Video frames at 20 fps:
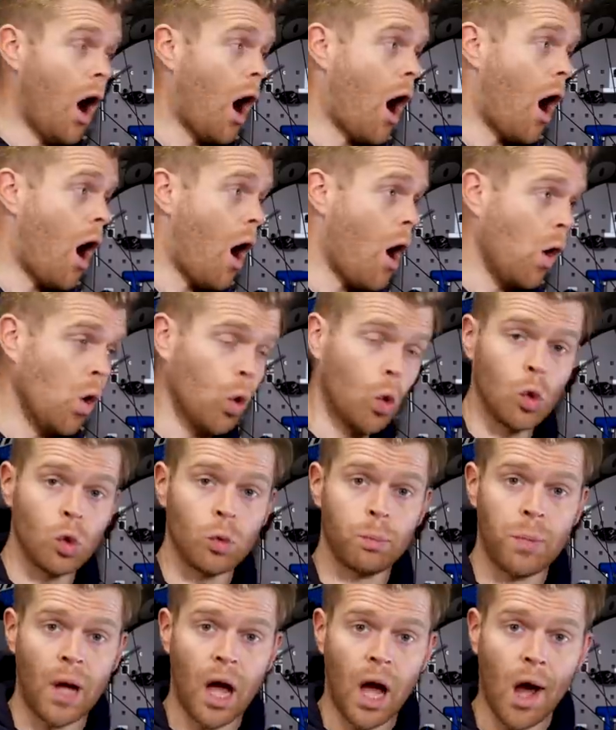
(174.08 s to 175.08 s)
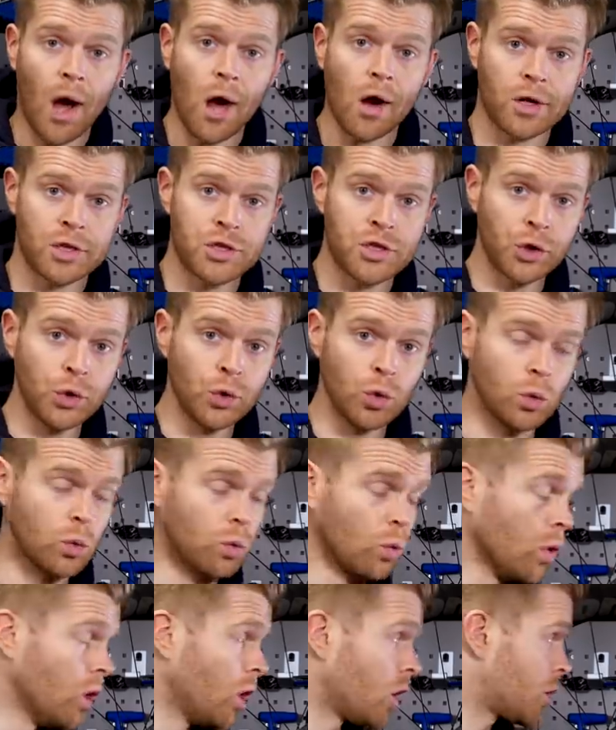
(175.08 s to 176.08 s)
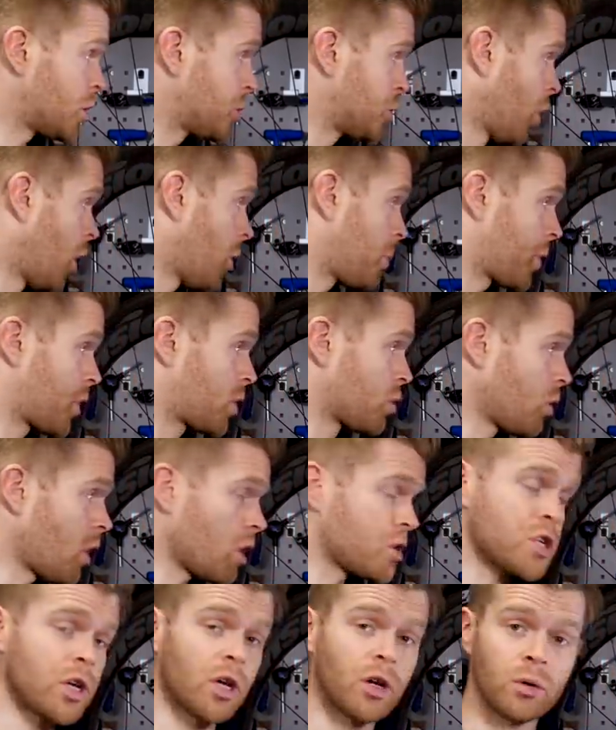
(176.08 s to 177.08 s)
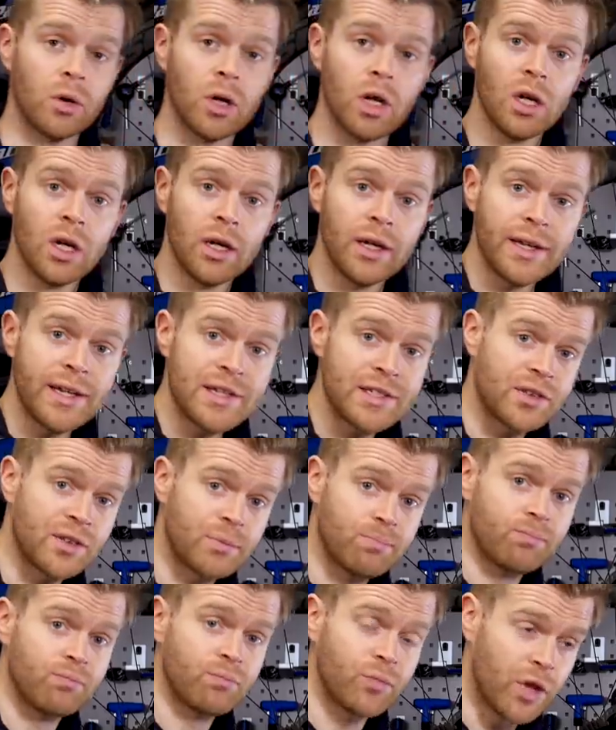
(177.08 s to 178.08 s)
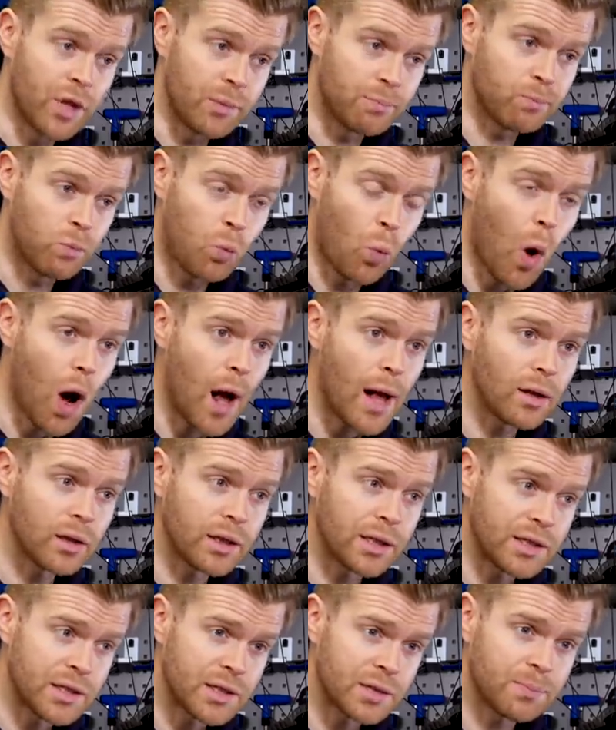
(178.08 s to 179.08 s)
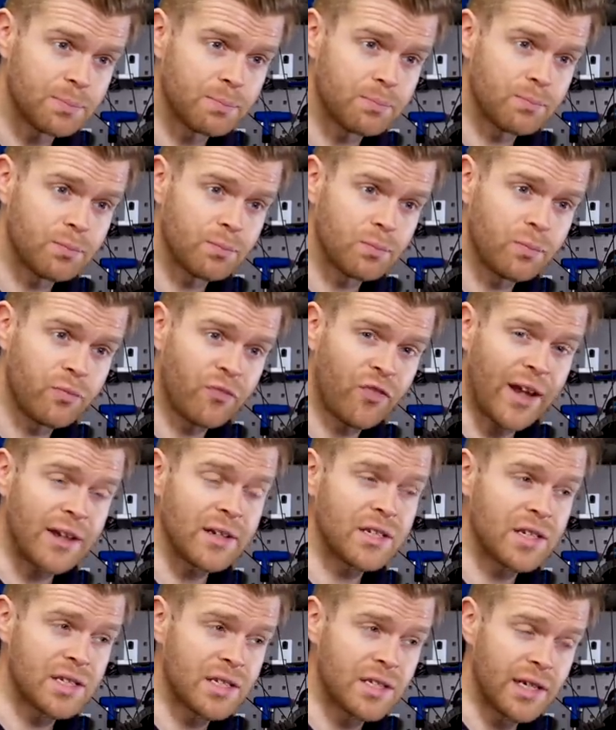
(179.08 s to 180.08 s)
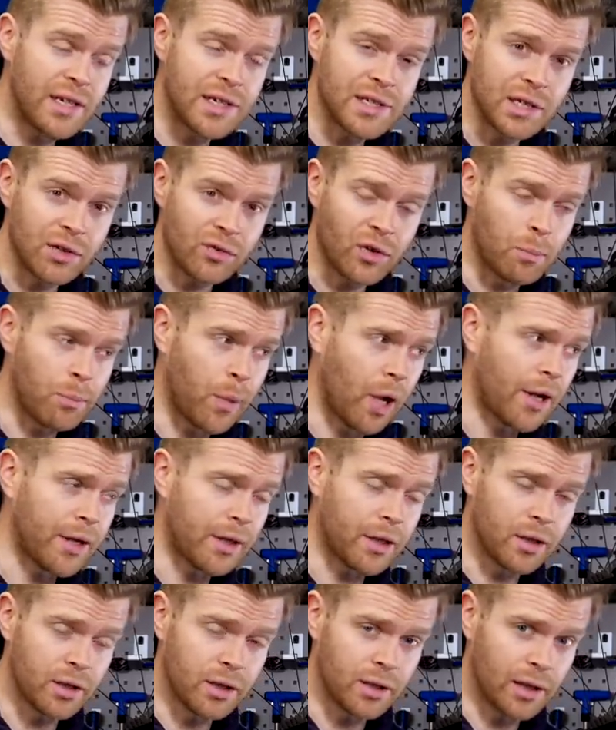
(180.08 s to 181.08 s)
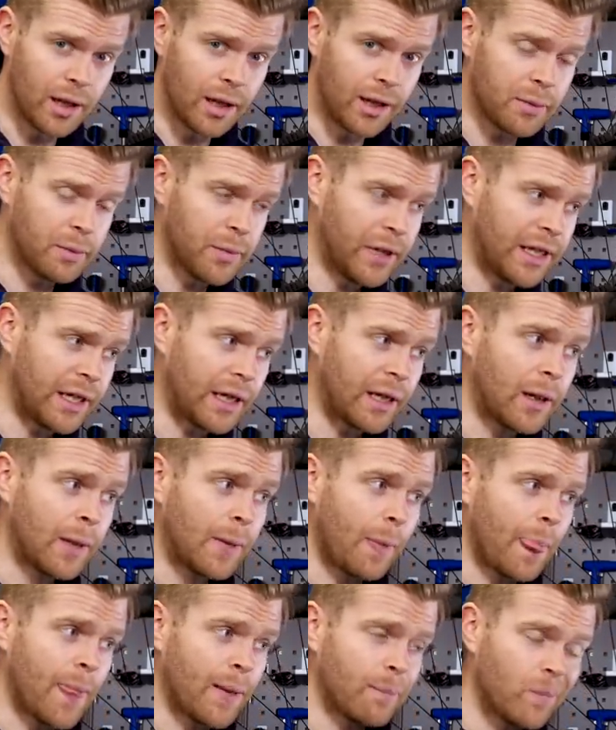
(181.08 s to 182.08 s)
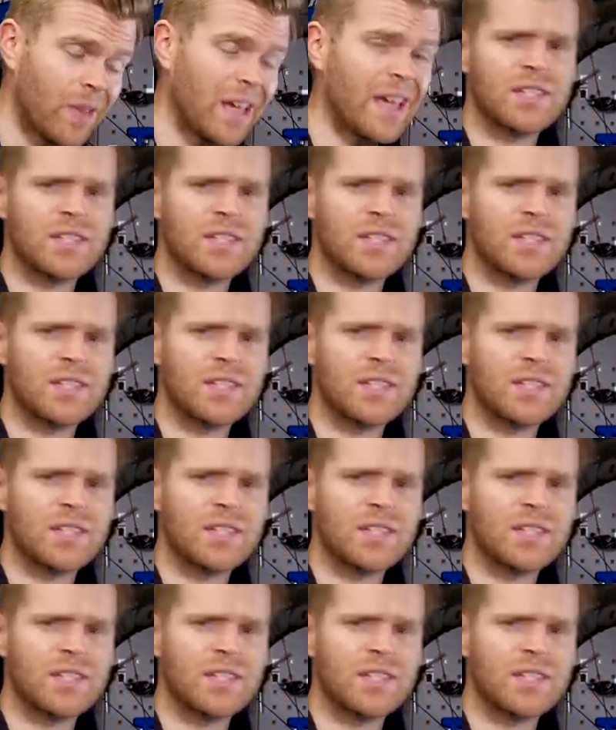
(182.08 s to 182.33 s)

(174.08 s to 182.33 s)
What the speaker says: a whole park tool workshop grotto is the wildest fantasies of a bike nerd like me, it